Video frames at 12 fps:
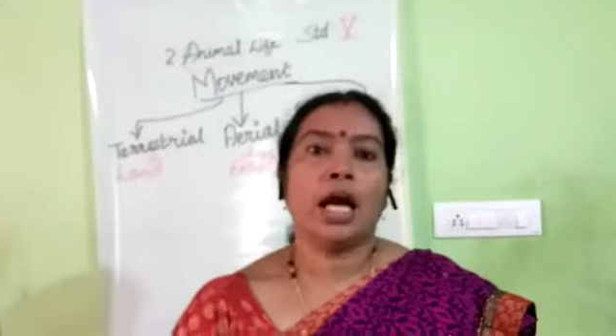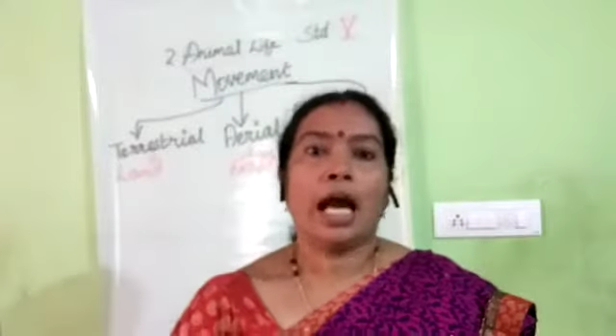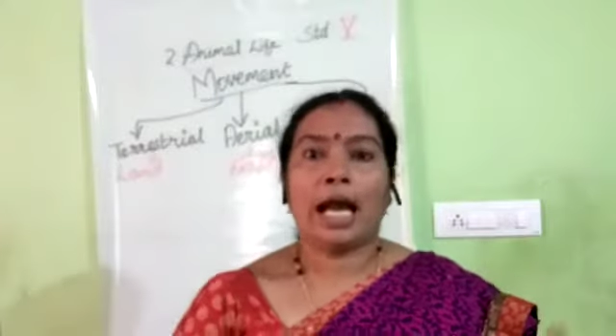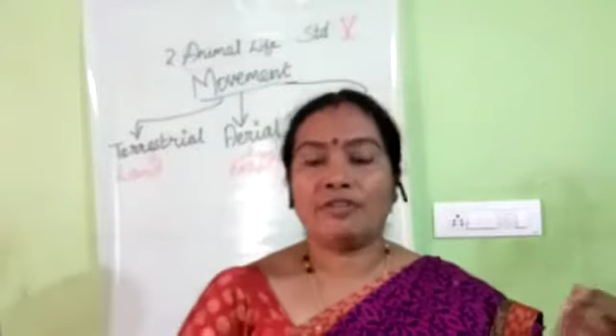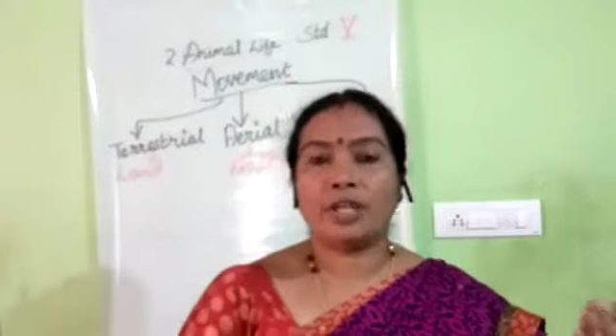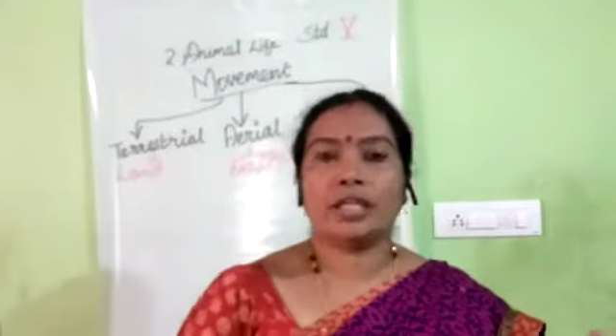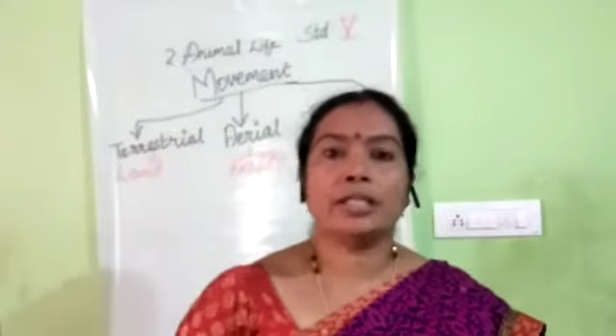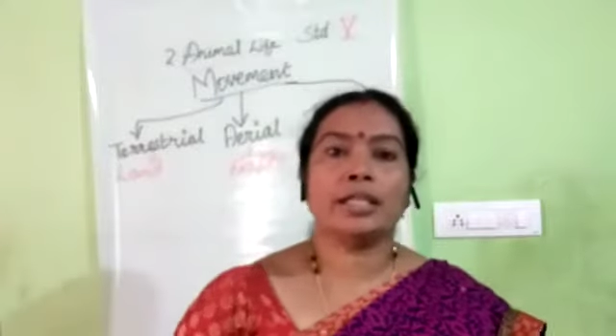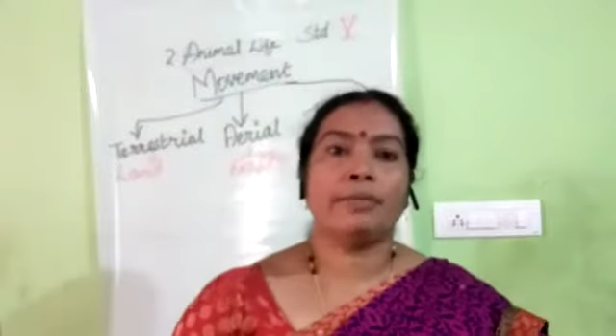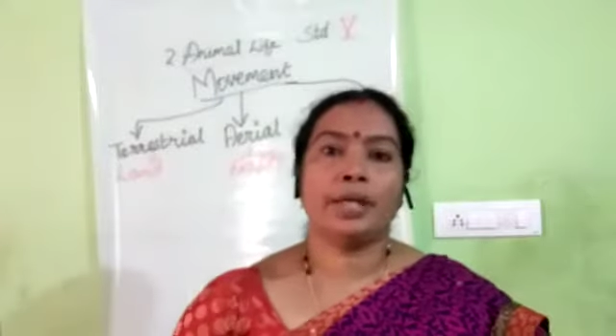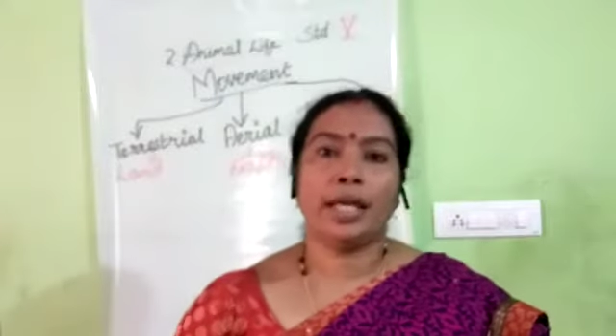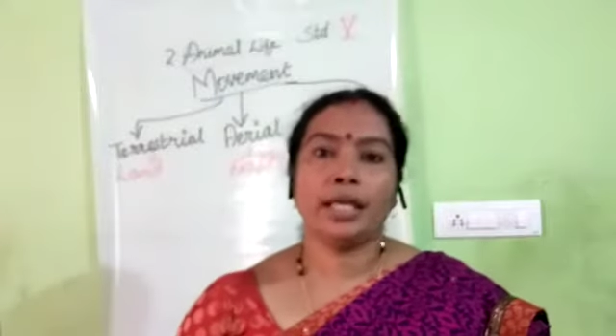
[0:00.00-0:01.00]
after
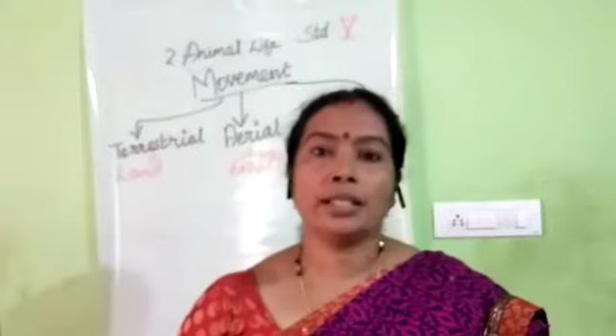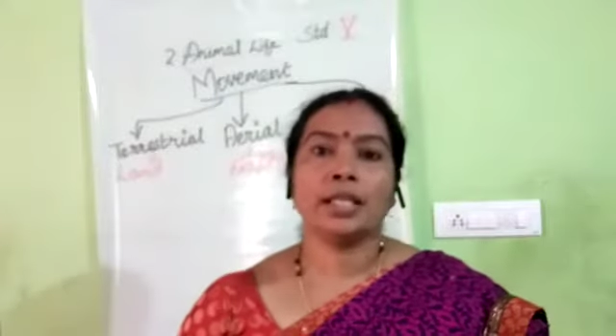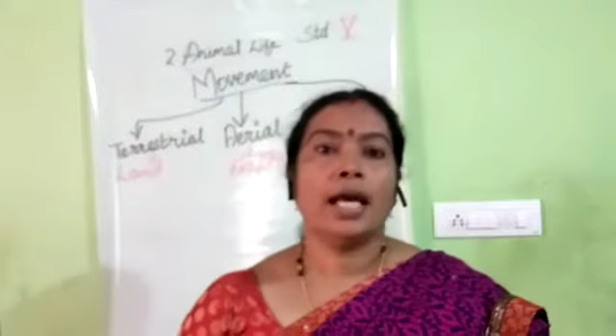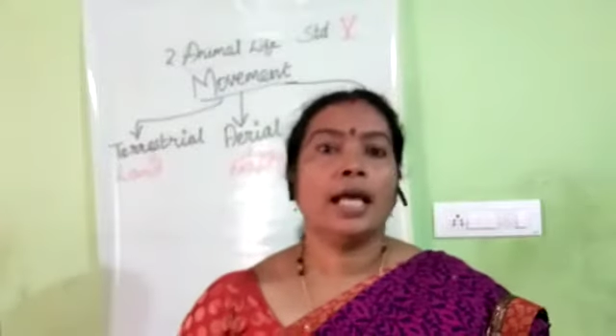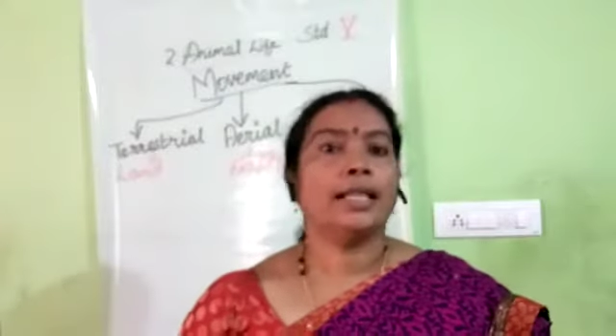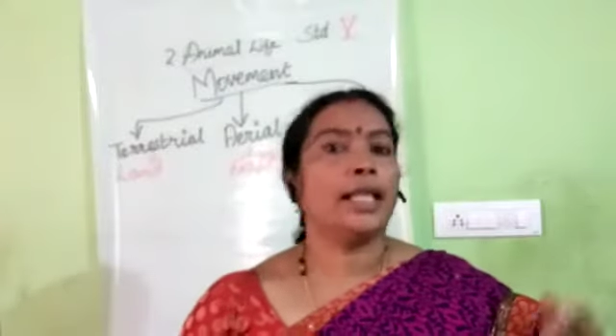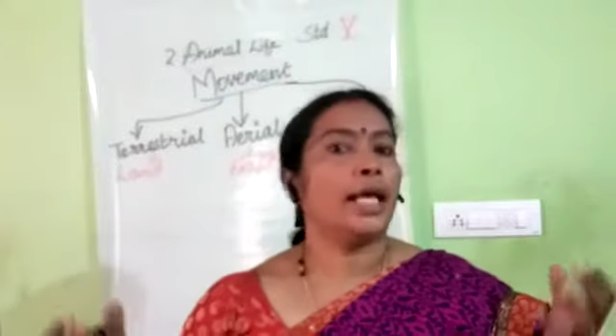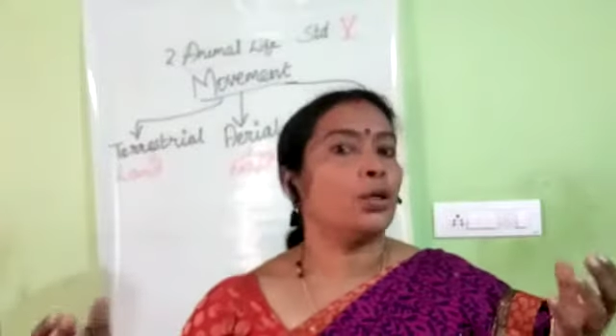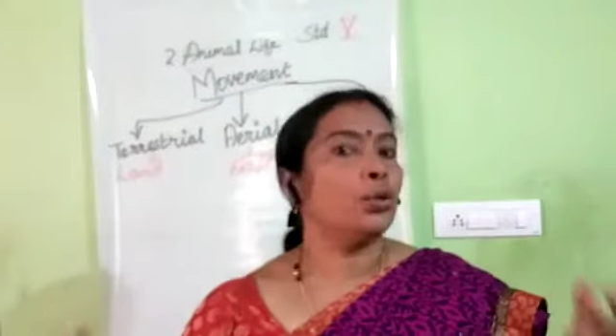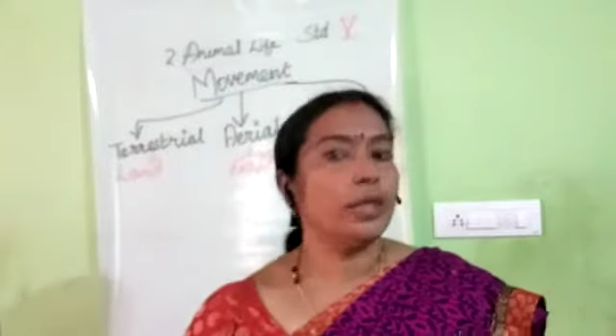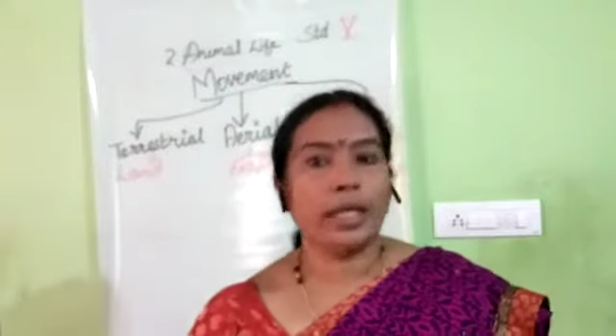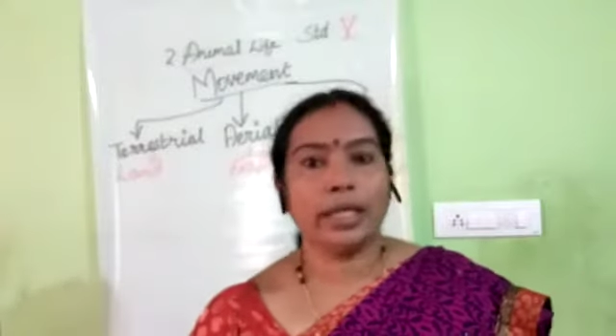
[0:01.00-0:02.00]
some days, they
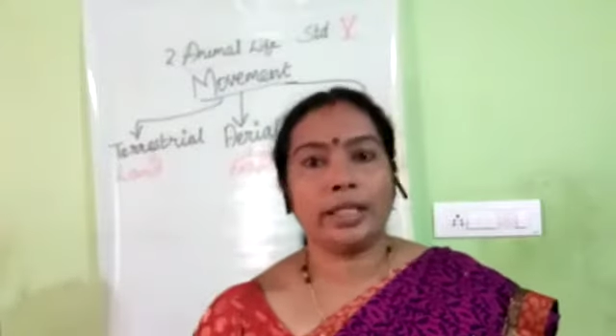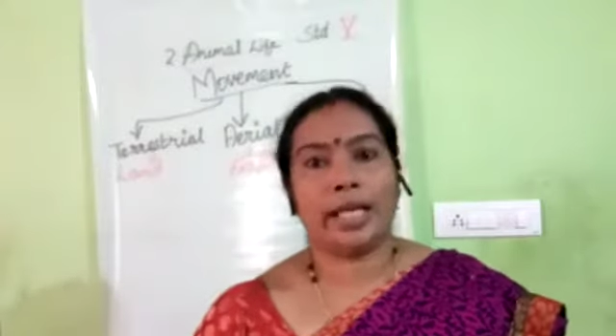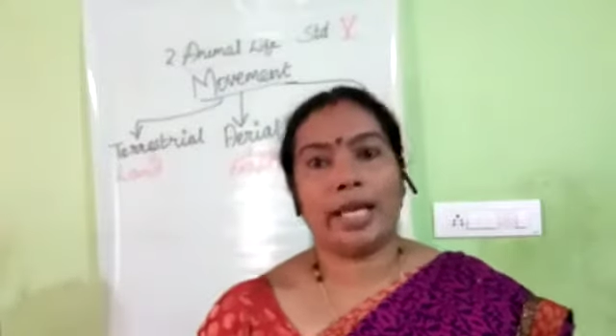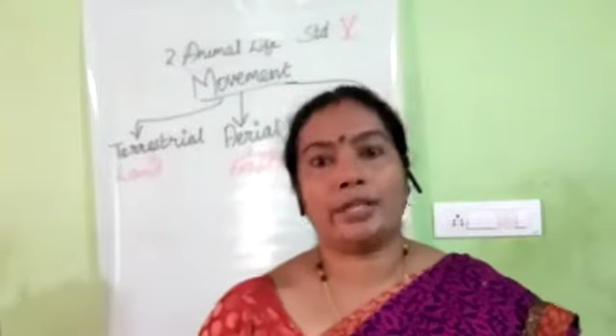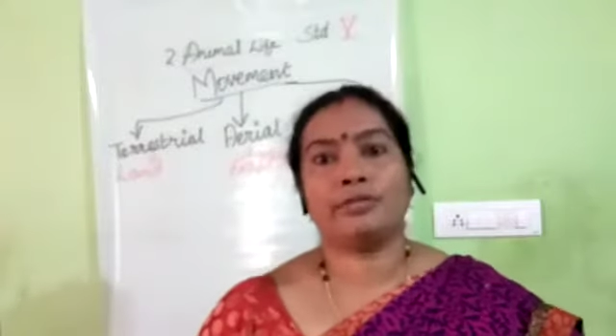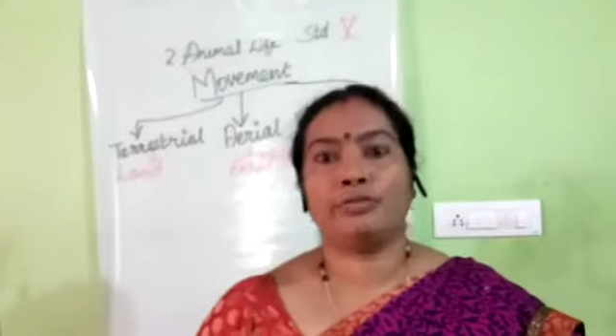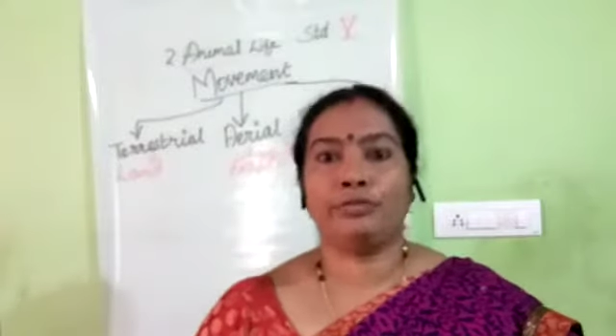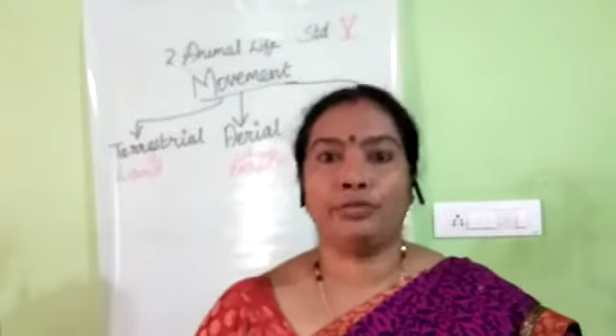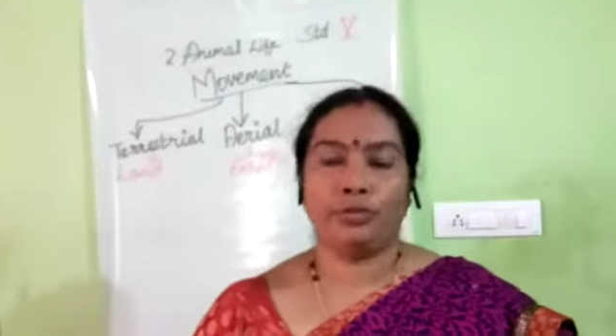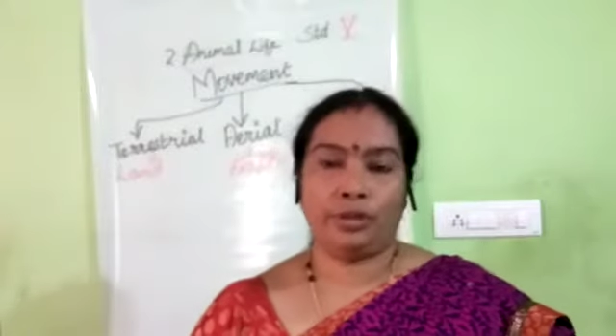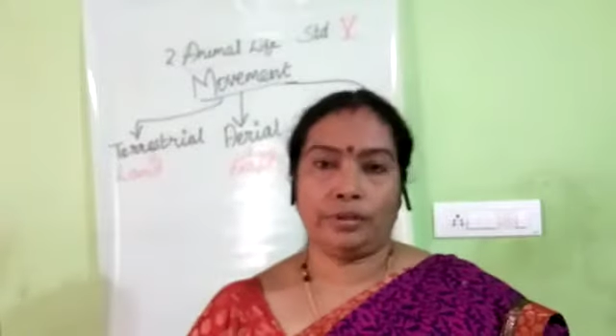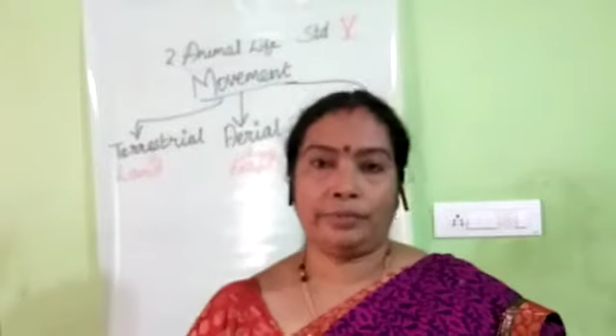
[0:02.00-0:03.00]
couldn't get food.